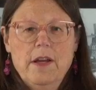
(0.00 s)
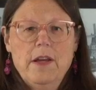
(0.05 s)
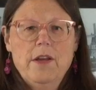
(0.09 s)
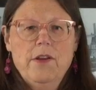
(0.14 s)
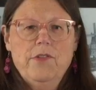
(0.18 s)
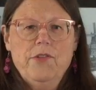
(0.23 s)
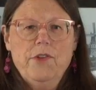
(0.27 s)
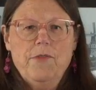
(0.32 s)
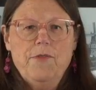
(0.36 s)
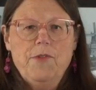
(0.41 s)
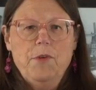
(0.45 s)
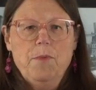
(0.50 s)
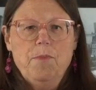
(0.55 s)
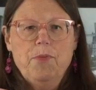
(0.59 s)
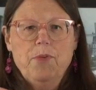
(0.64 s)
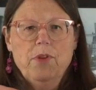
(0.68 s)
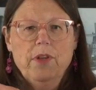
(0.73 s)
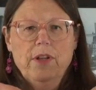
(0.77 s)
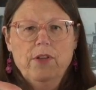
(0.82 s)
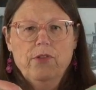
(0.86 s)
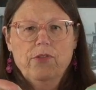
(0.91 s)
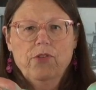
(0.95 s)
is if you
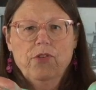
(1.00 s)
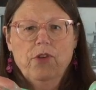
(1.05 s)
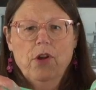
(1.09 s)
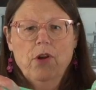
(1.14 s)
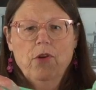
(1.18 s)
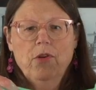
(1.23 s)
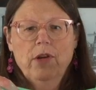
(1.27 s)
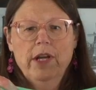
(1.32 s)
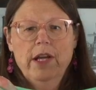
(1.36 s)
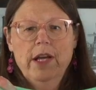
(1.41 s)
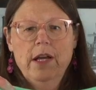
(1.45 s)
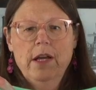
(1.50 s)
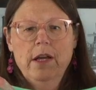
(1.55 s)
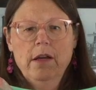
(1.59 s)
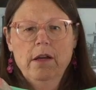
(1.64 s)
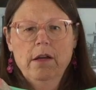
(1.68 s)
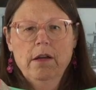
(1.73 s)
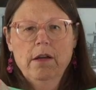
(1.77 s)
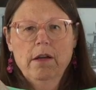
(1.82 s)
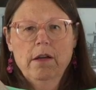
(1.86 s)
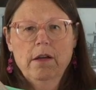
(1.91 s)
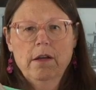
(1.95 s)
pull it slowly,
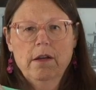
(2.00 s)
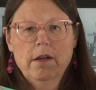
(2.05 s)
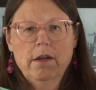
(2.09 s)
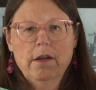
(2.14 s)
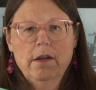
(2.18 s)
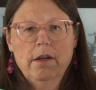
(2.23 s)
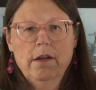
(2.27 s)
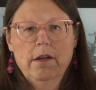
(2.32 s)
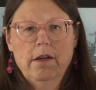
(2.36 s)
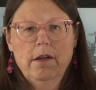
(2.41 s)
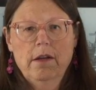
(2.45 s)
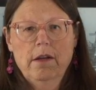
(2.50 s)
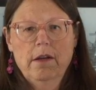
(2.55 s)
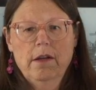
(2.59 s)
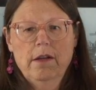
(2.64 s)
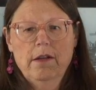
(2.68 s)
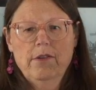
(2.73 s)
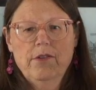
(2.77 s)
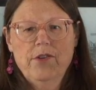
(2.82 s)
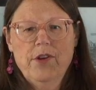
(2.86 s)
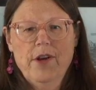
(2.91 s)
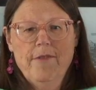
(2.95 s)

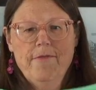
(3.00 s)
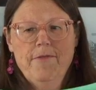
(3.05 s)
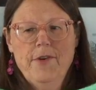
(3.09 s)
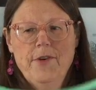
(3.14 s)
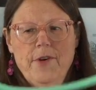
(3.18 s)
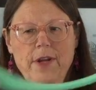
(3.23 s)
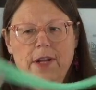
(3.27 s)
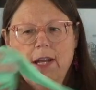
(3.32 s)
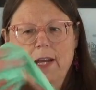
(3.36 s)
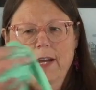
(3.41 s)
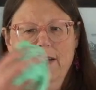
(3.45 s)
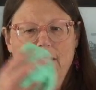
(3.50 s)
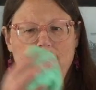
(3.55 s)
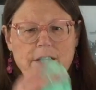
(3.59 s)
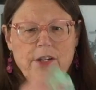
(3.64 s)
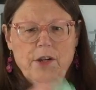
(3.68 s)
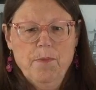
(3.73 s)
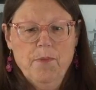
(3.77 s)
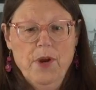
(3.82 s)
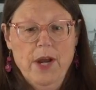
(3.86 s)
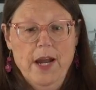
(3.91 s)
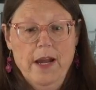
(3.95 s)
it's not very likely to
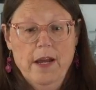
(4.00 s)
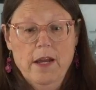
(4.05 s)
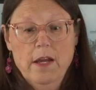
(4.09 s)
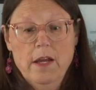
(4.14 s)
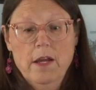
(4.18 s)
break.